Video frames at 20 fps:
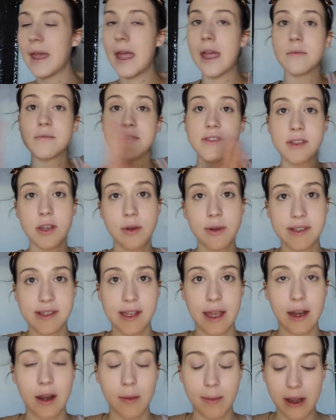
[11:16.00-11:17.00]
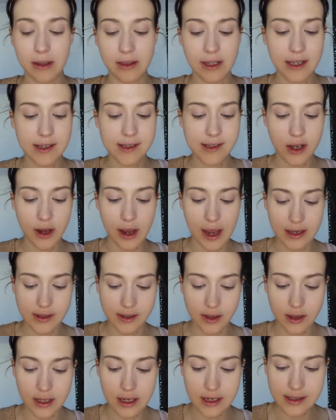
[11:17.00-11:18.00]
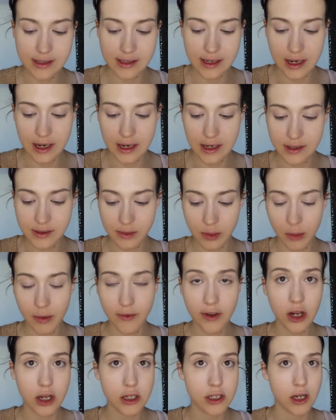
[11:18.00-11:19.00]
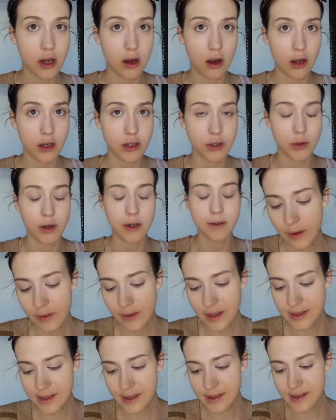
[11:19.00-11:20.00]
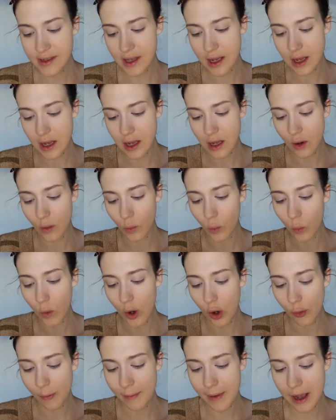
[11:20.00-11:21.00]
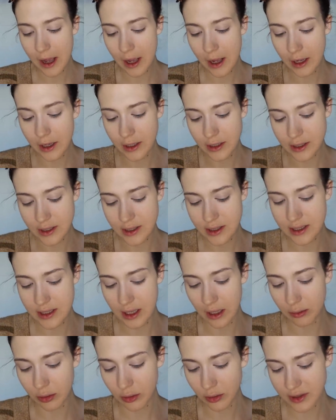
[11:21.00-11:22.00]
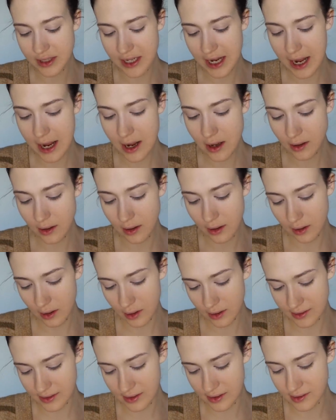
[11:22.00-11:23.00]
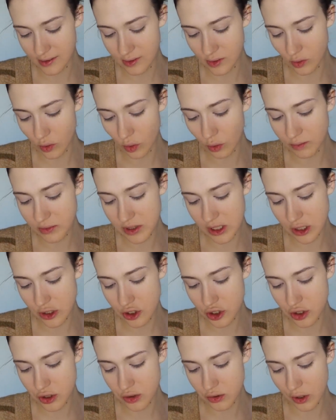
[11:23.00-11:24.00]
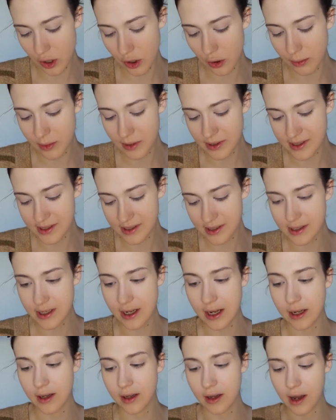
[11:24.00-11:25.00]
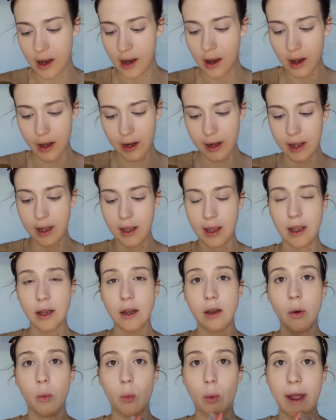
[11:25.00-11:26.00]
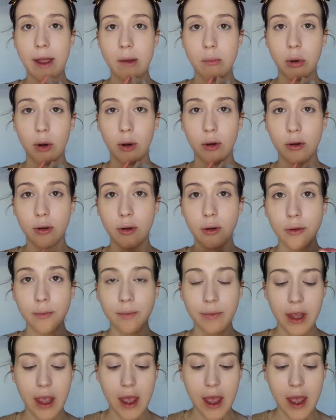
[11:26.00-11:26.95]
am so excited about this. Okay, so this is, we're moving on to contour. This is the Woma Double Take it's a Sculpt and Strobe stick. I got it in White Pearl.